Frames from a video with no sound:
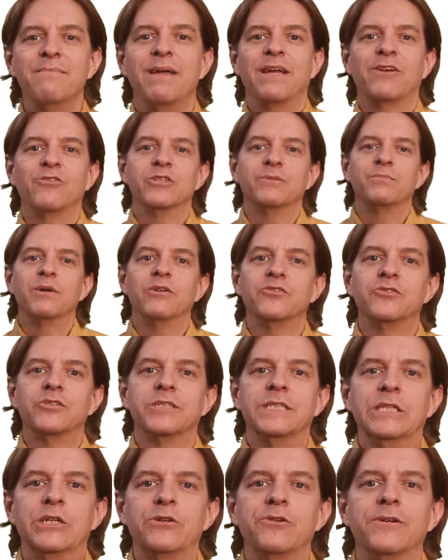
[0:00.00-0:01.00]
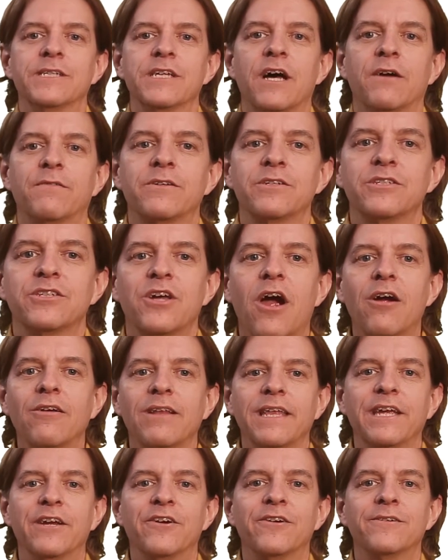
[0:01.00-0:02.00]
makers, builders, and do-it-yourselfers,
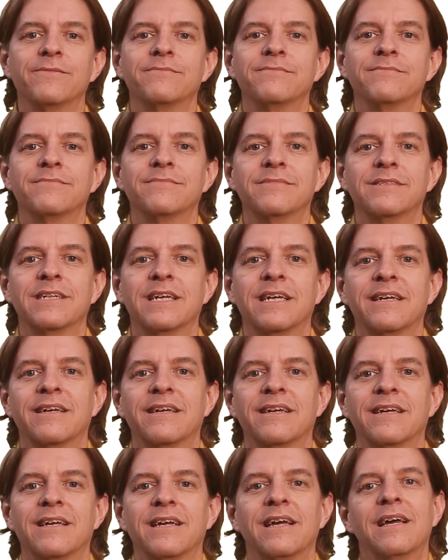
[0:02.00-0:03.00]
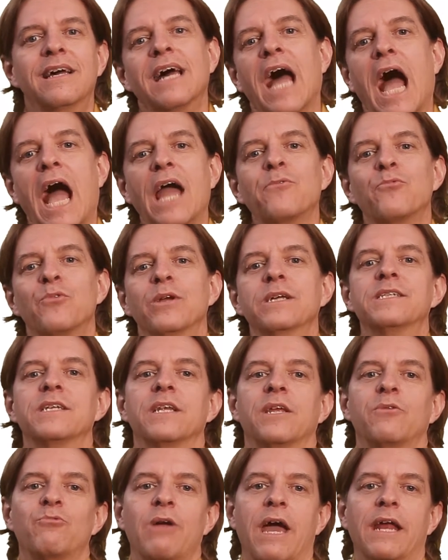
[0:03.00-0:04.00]
Harley here. I
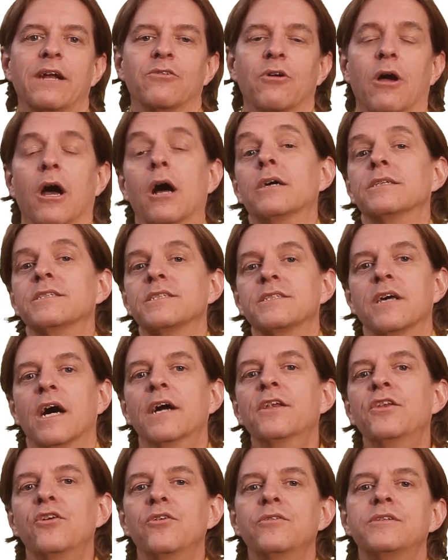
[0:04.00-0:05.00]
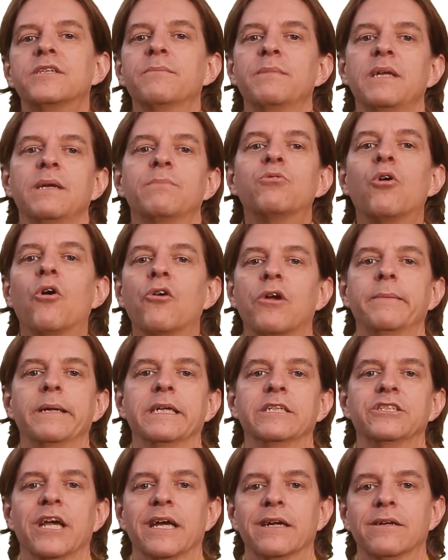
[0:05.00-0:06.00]
recently ran across a new-to-me
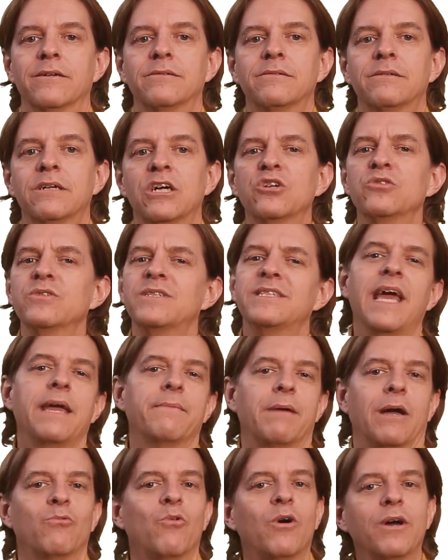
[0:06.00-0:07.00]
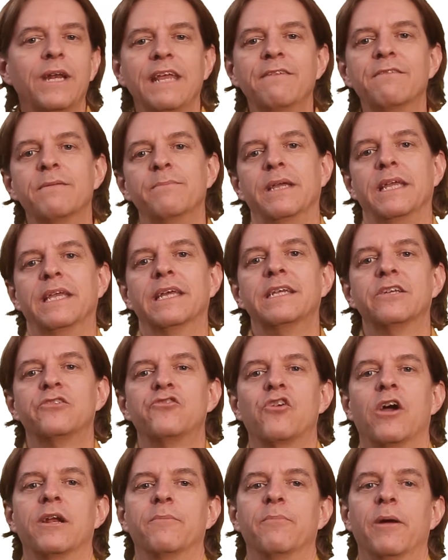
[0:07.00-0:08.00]
programming channel whose name I won't even begin to
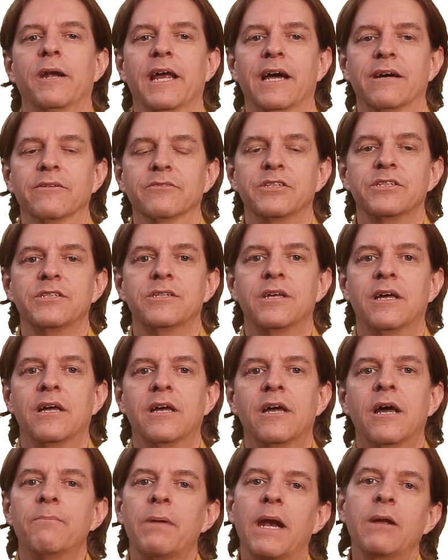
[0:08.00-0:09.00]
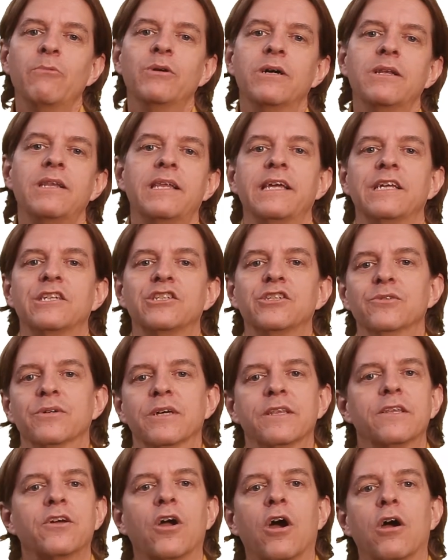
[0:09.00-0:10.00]
try to pronounce, but I will link to
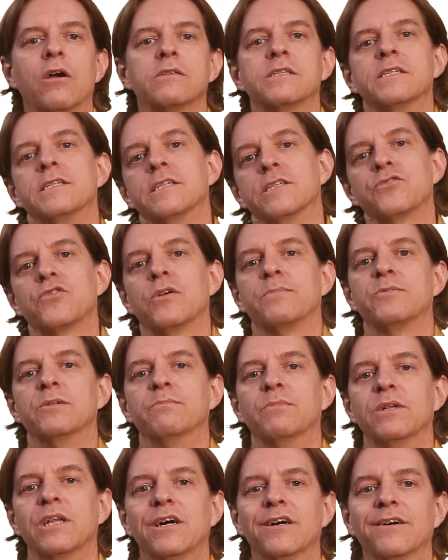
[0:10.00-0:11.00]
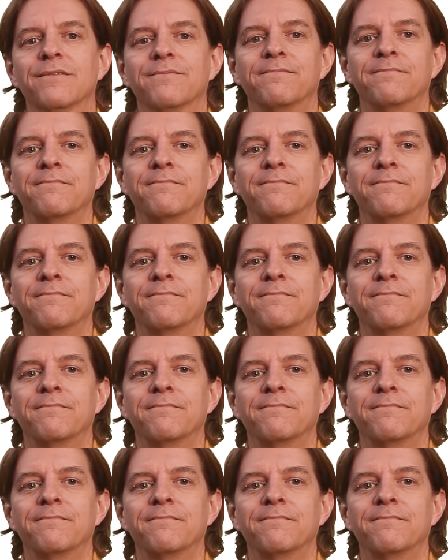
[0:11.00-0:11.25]
in the cards and description below.